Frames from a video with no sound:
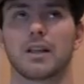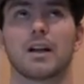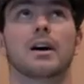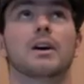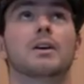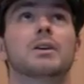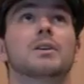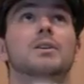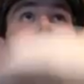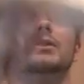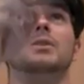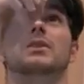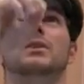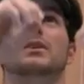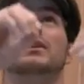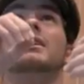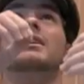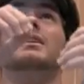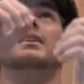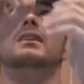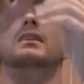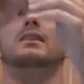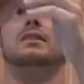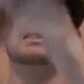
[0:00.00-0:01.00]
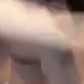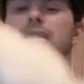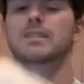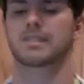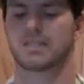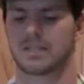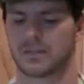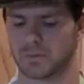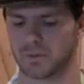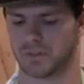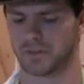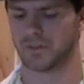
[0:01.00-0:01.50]
allow you to
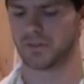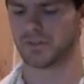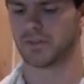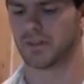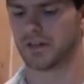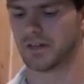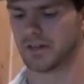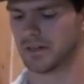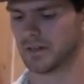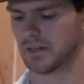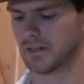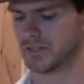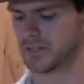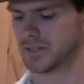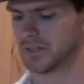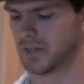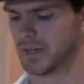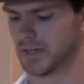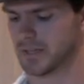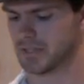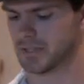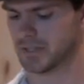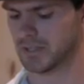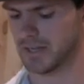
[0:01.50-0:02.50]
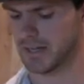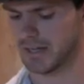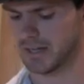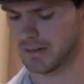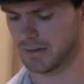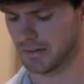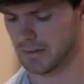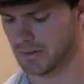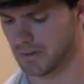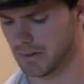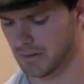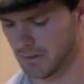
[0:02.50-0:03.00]
see where the thin areas are actually at
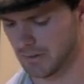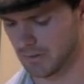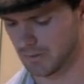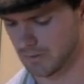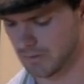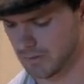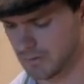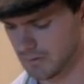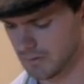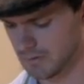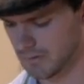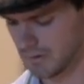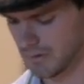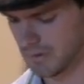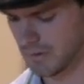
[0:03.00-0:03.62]
in the dough.